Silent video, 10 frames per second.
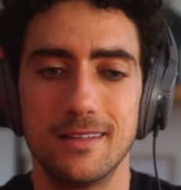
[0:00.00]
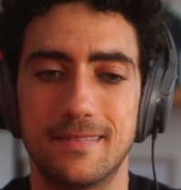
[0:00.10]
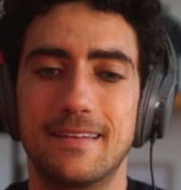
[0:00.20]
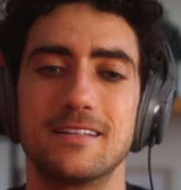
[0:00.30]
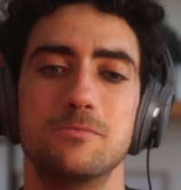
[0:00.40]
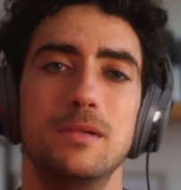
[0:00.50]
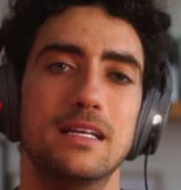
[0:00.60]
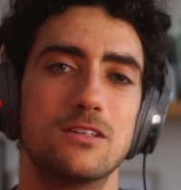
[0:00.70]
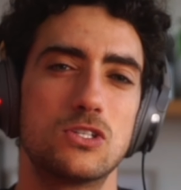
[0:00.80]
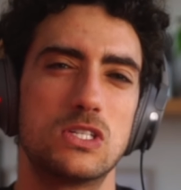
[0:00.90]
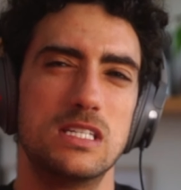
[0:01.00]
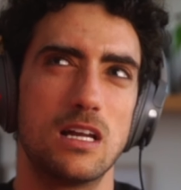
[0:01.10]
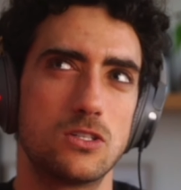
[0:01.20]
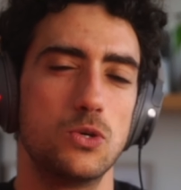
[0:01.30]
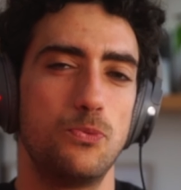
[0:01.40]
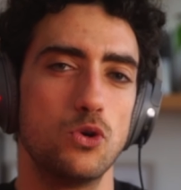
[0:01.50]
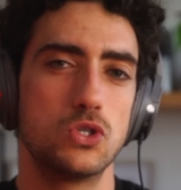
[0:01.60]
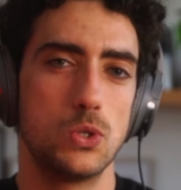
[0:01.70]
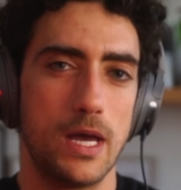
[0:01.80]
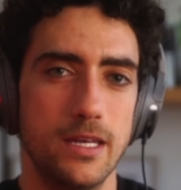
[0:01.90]
doesn't mean it's not supposed
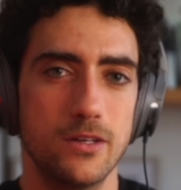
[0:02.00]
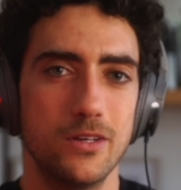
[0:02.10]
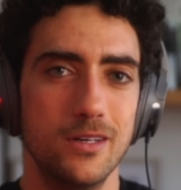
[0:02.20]
to end.